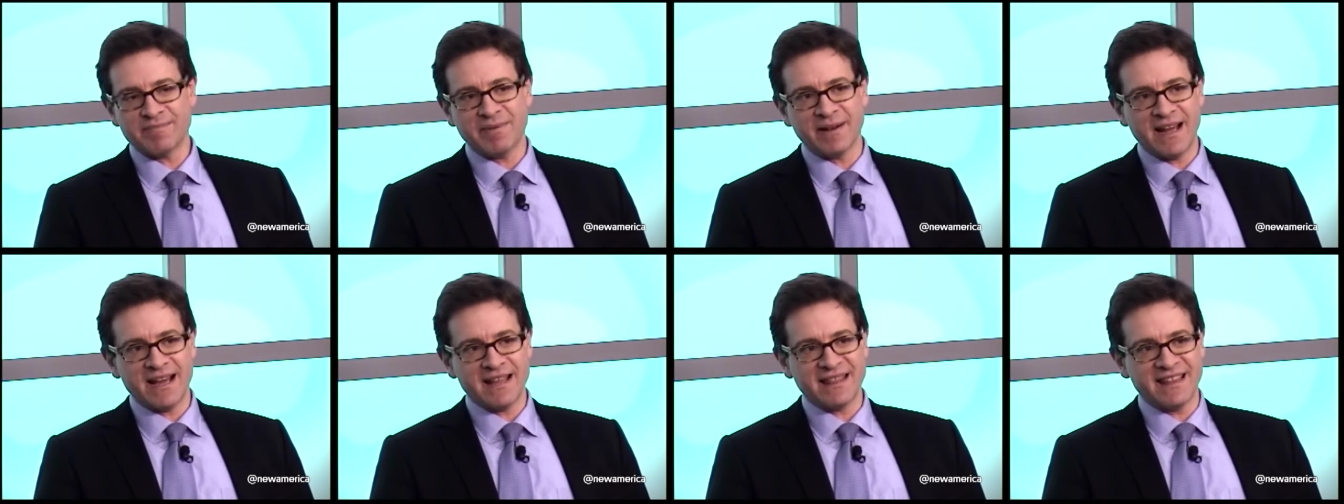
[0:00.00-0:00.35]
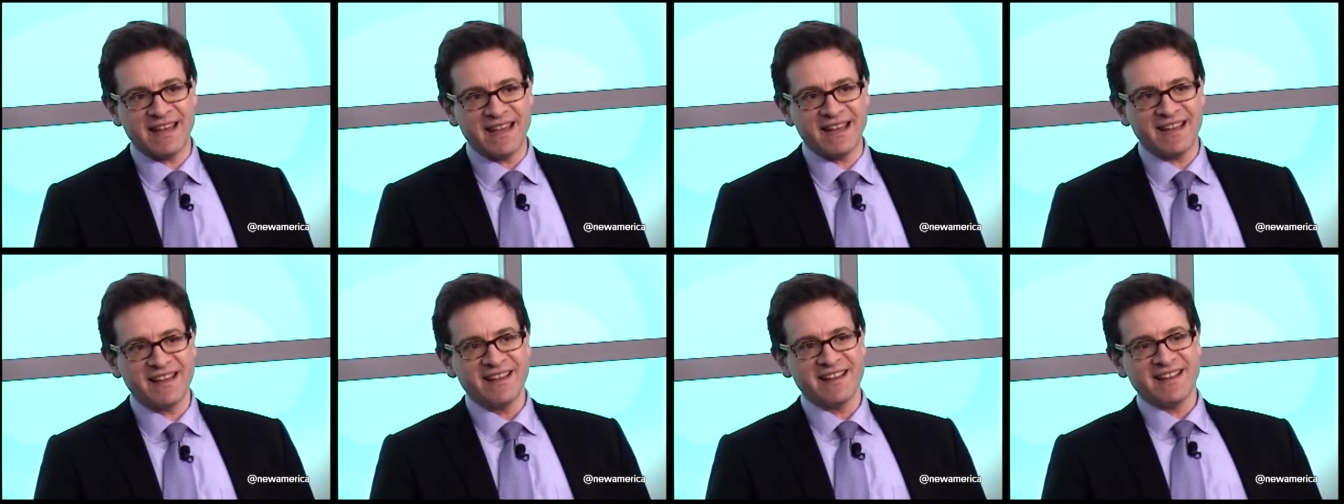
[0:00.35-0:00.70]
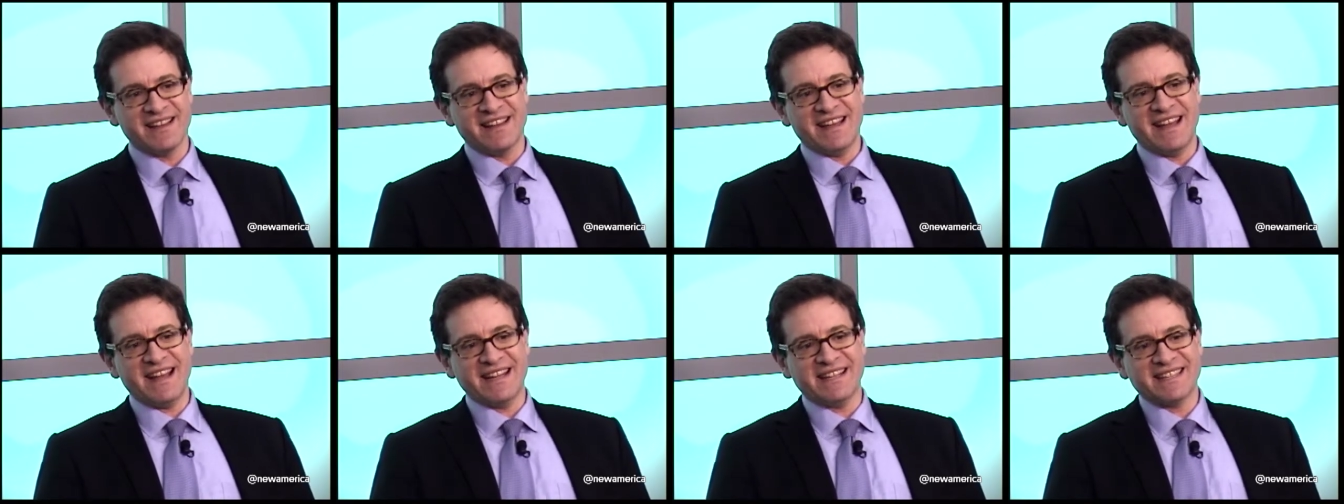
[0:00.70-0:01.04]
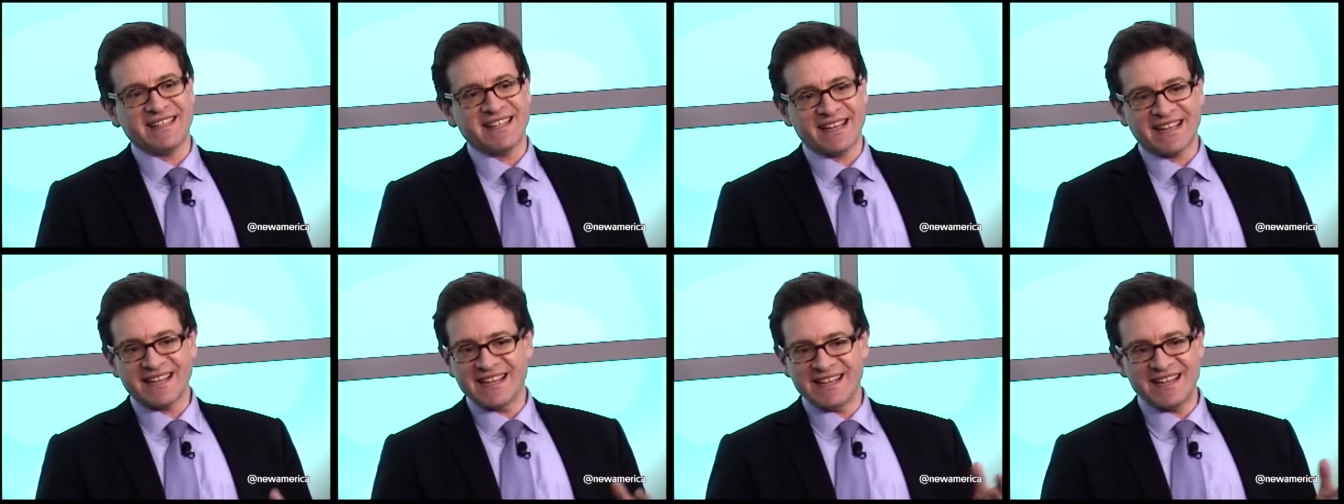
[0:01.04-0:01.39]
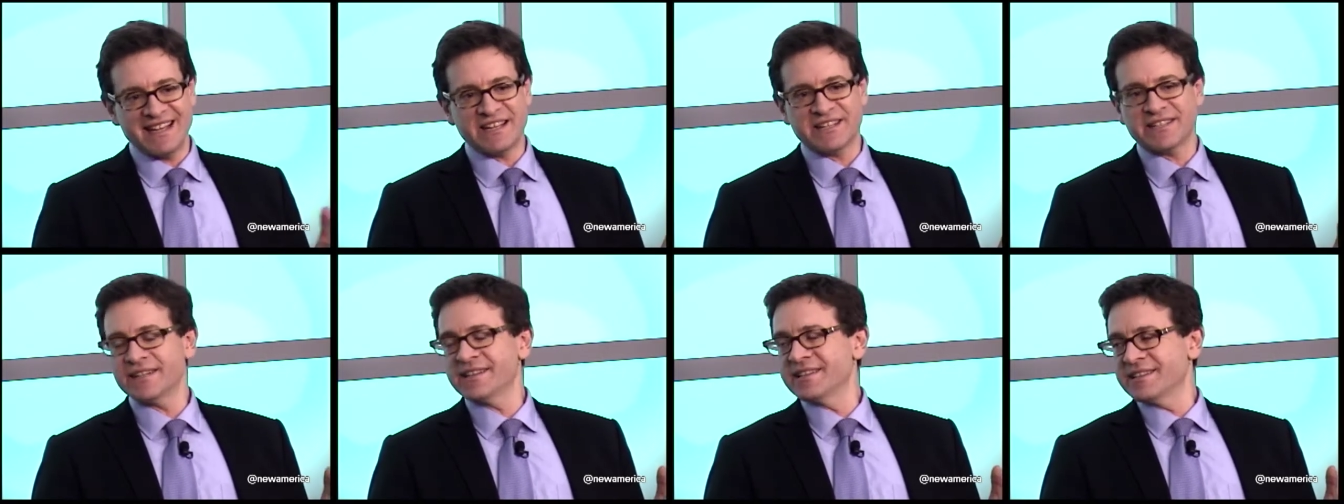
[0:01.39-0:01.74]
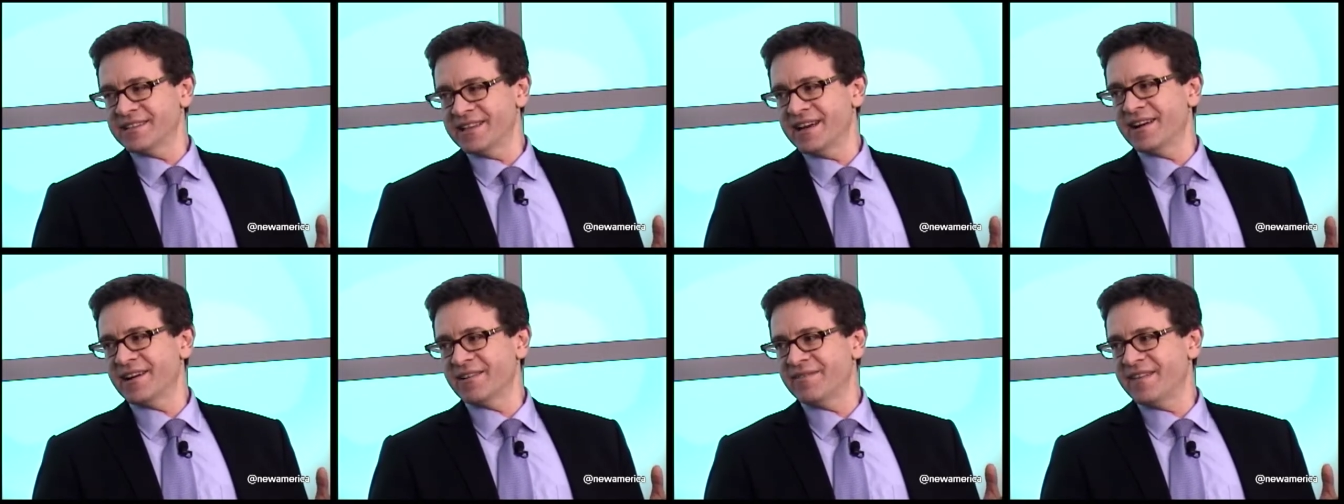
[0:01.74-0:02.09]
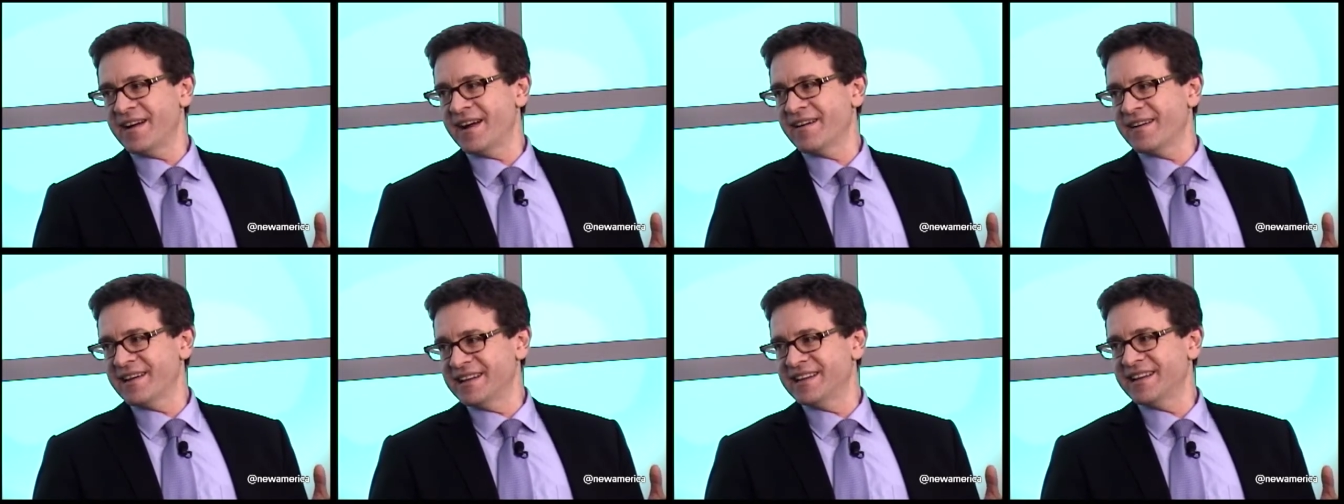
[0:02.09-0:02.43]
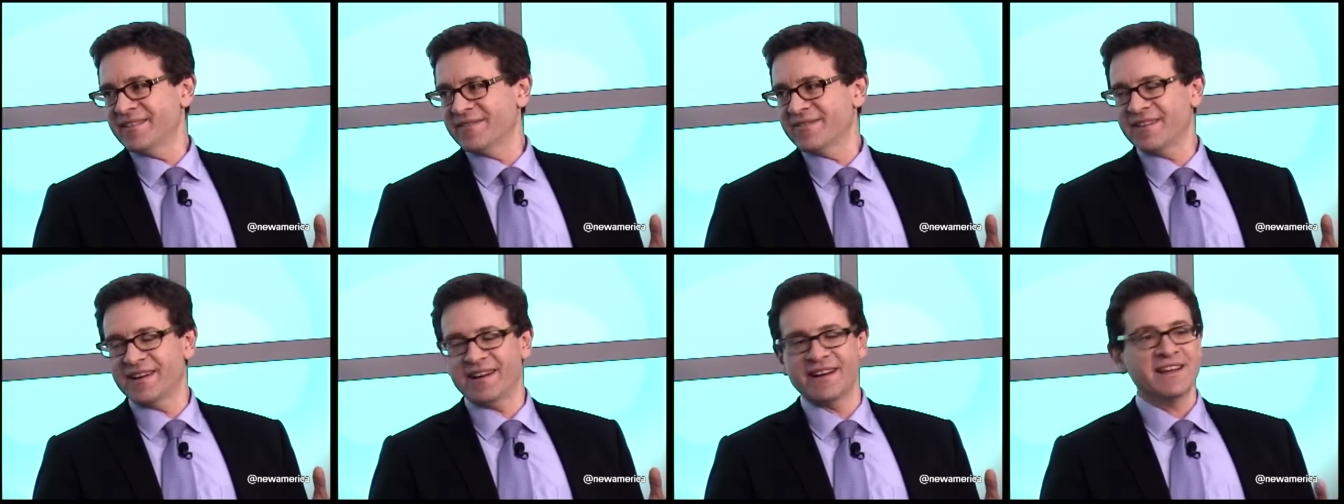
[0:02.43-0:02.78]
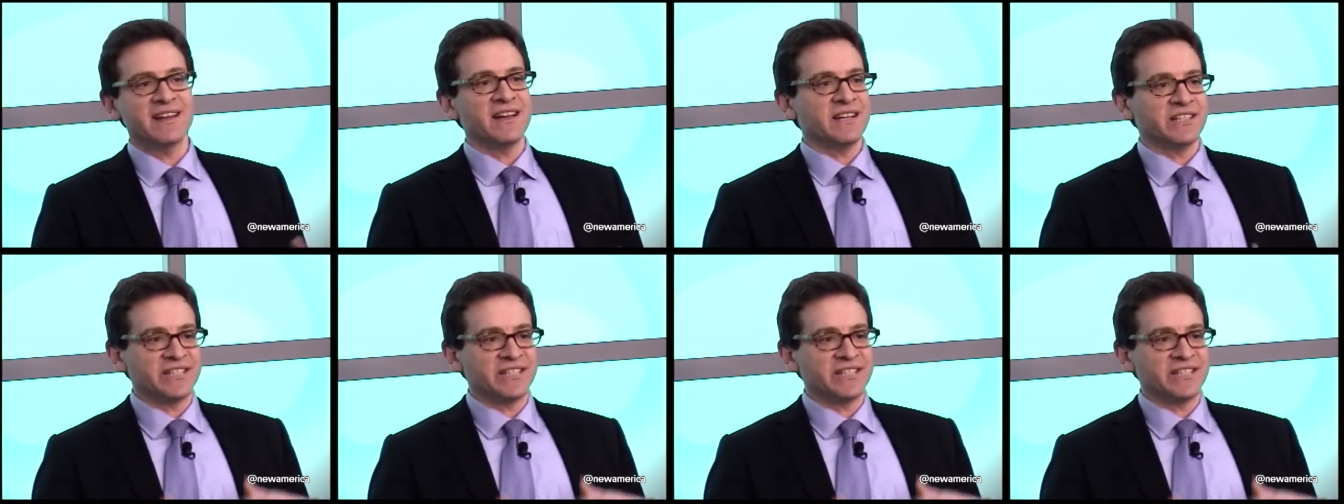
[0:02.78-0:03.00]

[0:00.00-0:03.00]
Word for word: But I think it's the conditions that are very different.